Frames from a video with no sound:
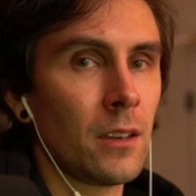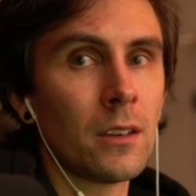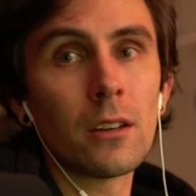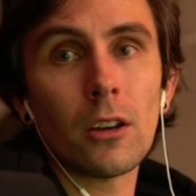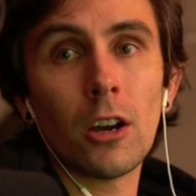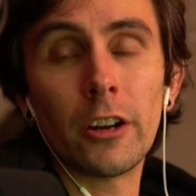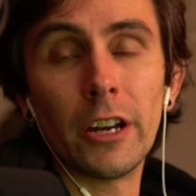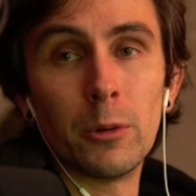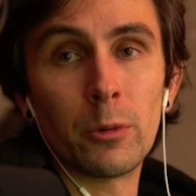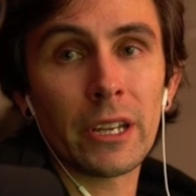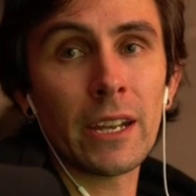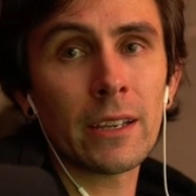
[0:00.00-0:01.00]
All right, we're
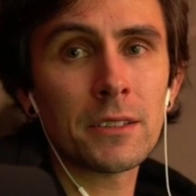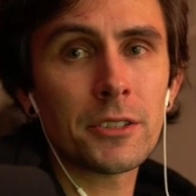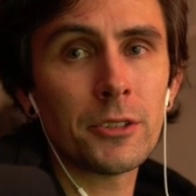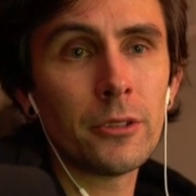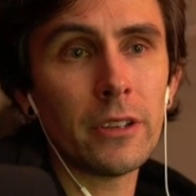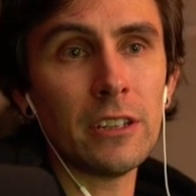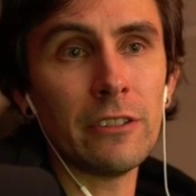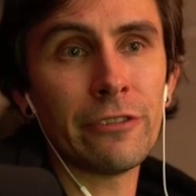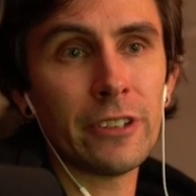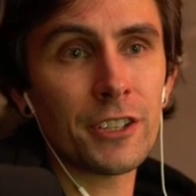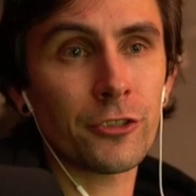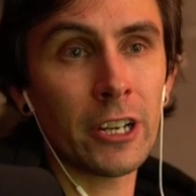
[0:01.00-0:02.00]
getting into the
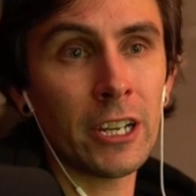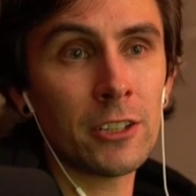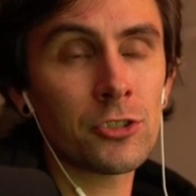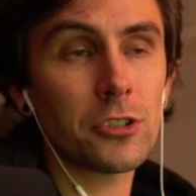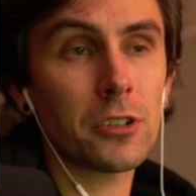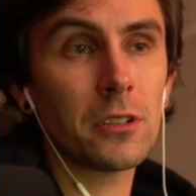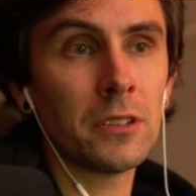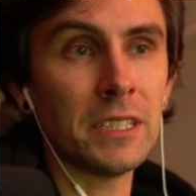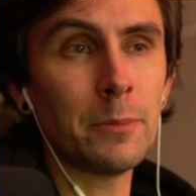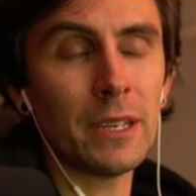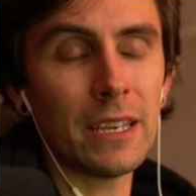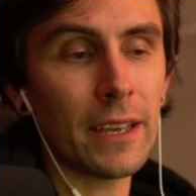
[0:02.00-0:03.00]
Fizz ranged
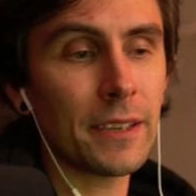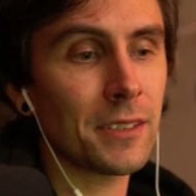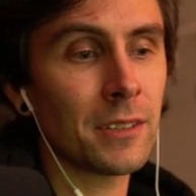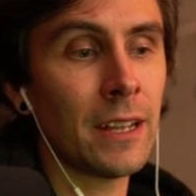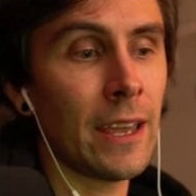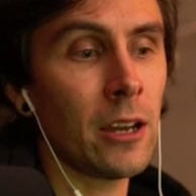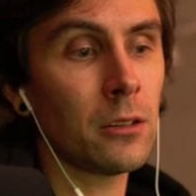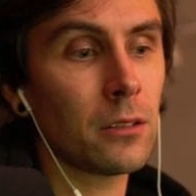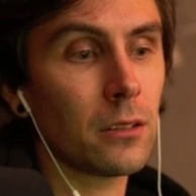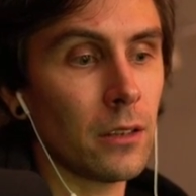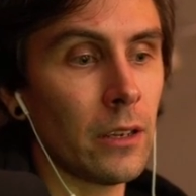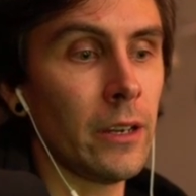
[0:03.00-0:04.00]
DPS now.
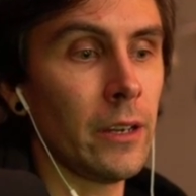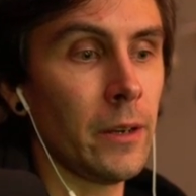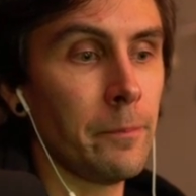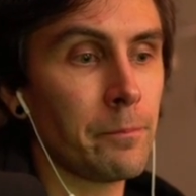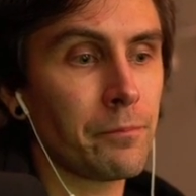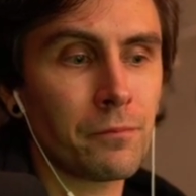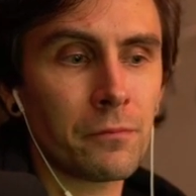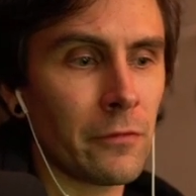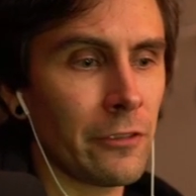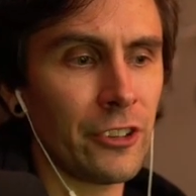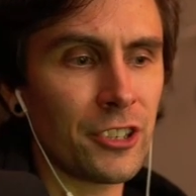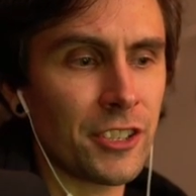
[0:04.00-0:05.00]

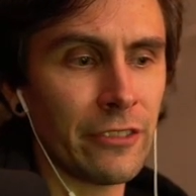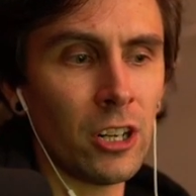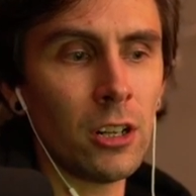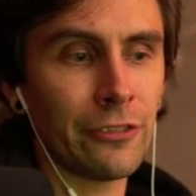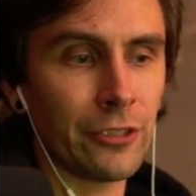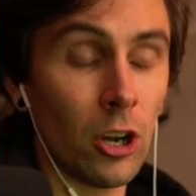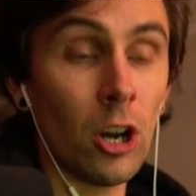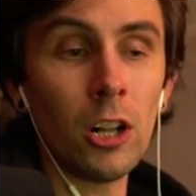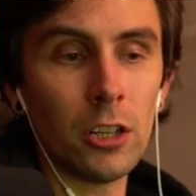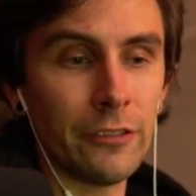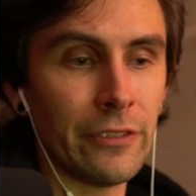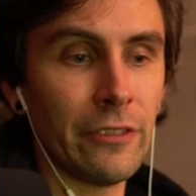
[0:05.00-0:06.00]
First of all, for all
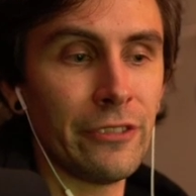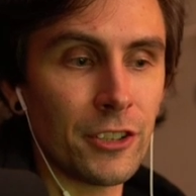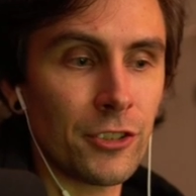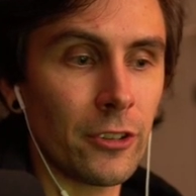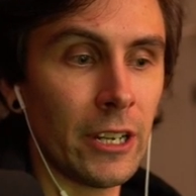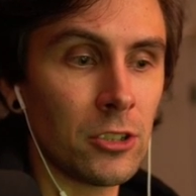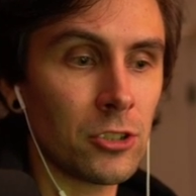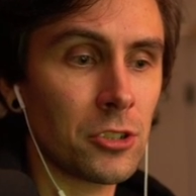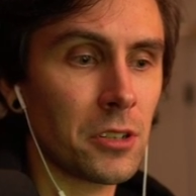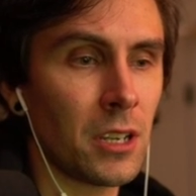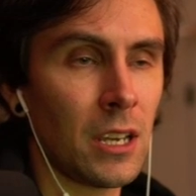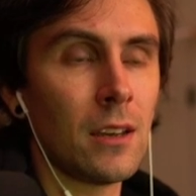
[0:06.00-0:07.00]
of the Fizz ranged,
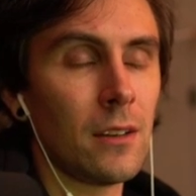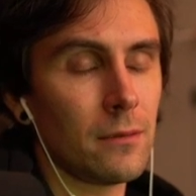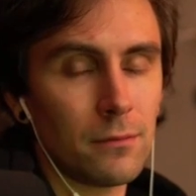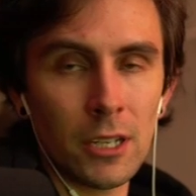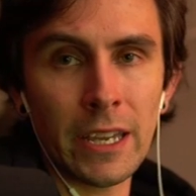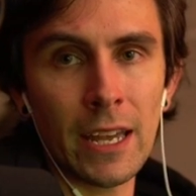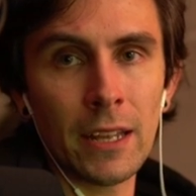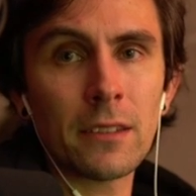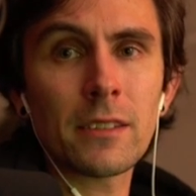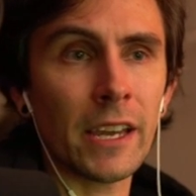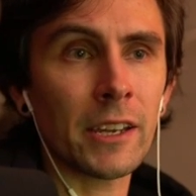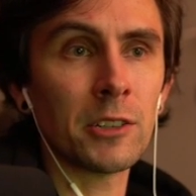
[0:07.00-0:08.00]
again,
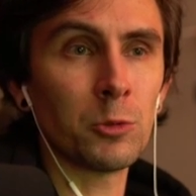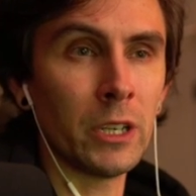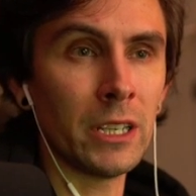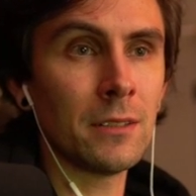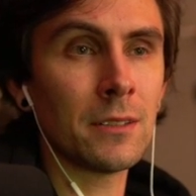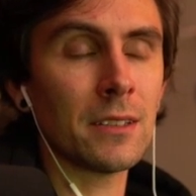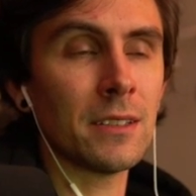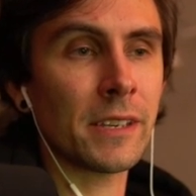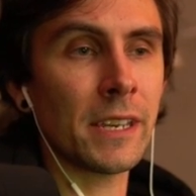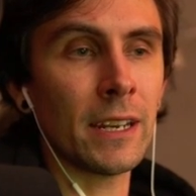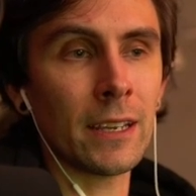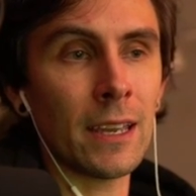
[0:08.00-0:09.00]
Second Wind is
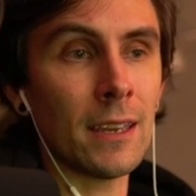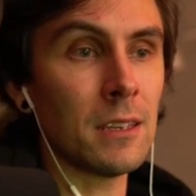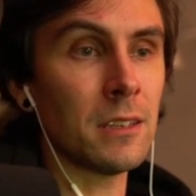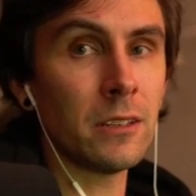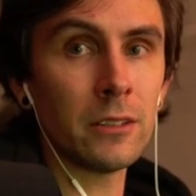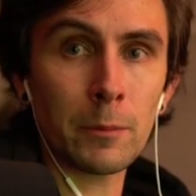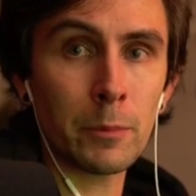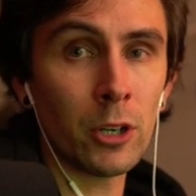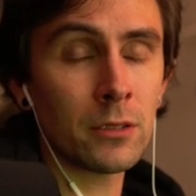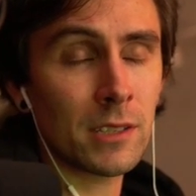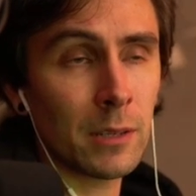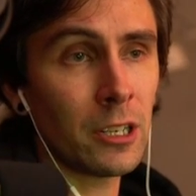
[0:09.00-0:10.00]
getting a healing
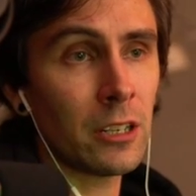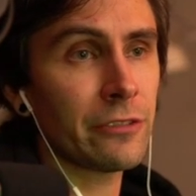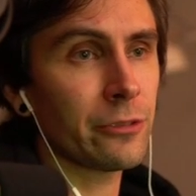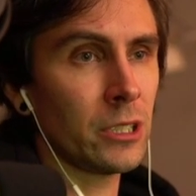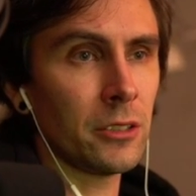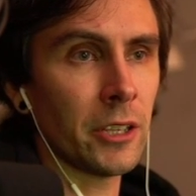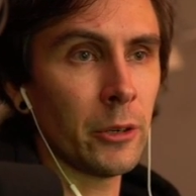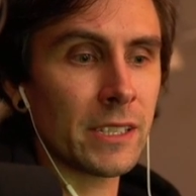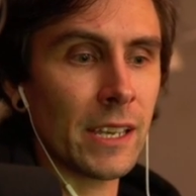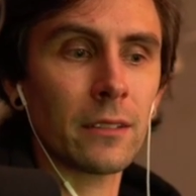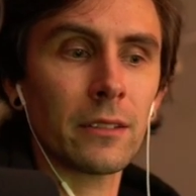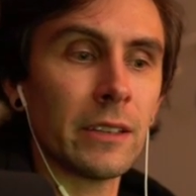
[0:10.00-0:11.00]
potency buff. We don't know
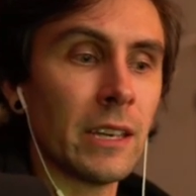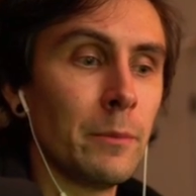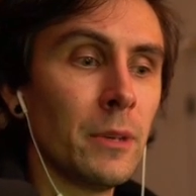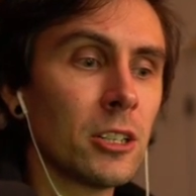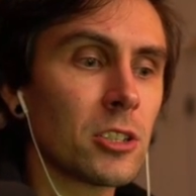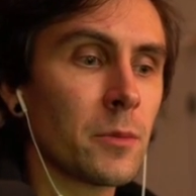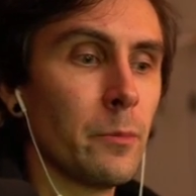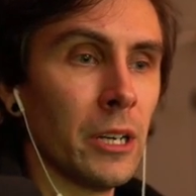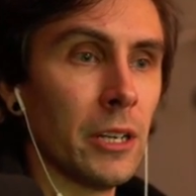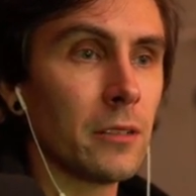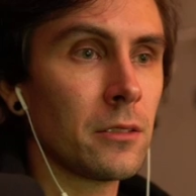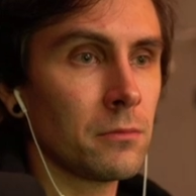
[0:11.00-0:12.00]
exactly how much,
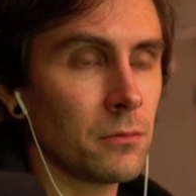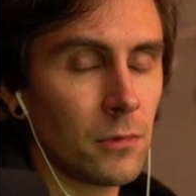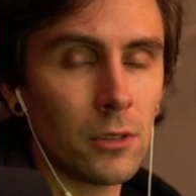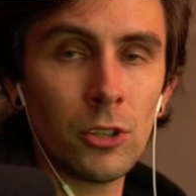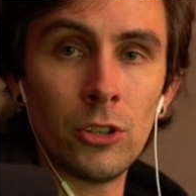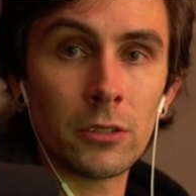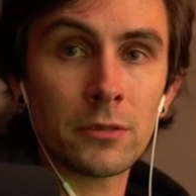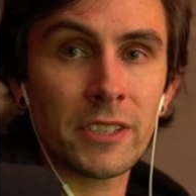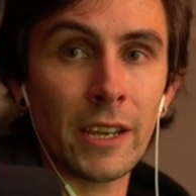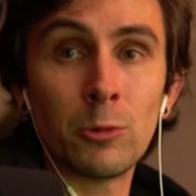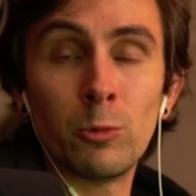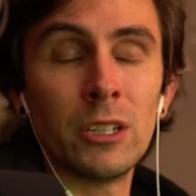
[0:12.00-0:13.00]
but your
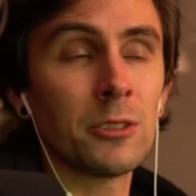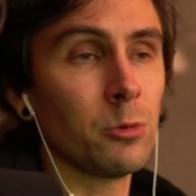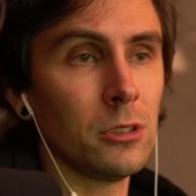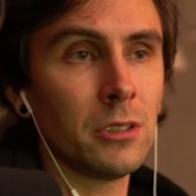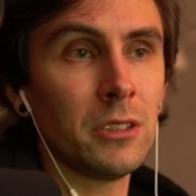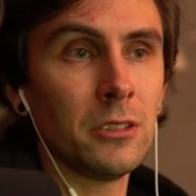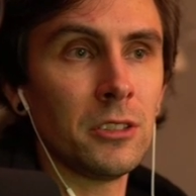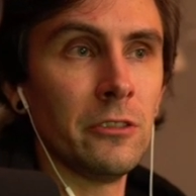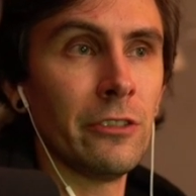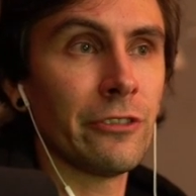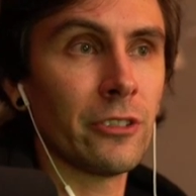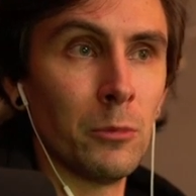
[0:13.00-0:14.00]
Second Wind will heal you
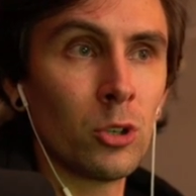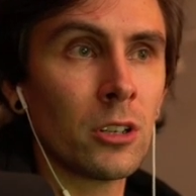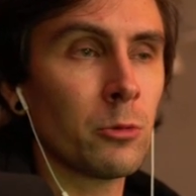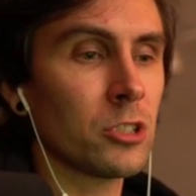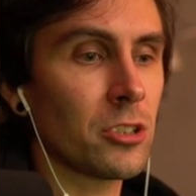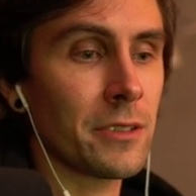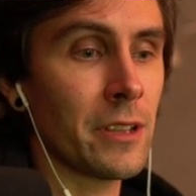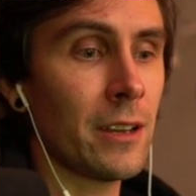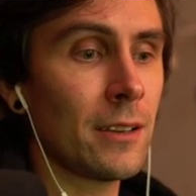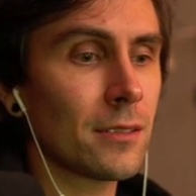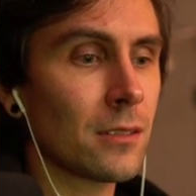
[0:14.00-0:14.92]
for more, which is nice.